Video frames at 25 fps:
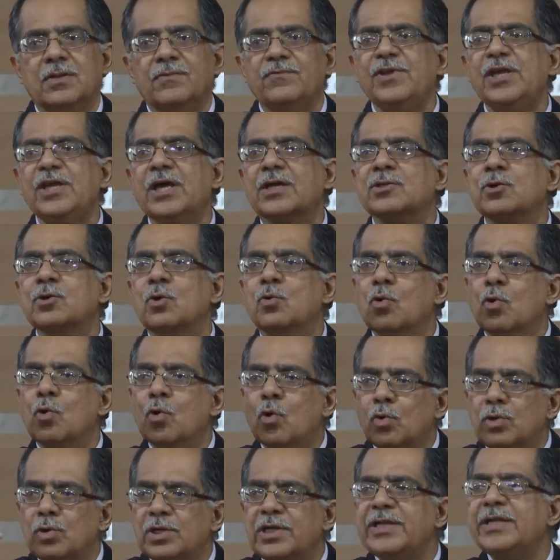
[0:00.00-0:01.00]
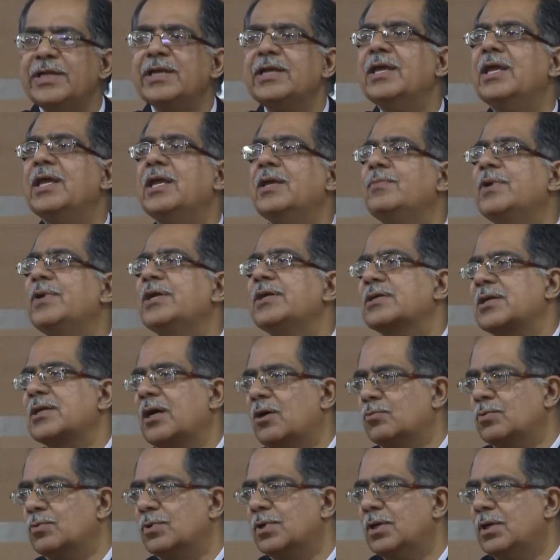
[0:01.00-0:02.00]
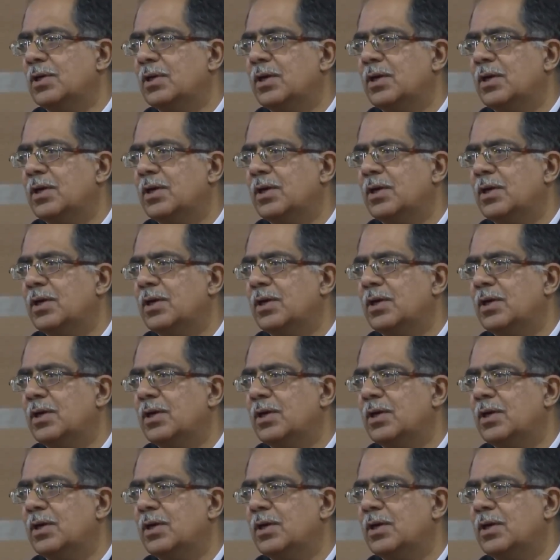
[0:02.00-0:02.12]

We are the only game in town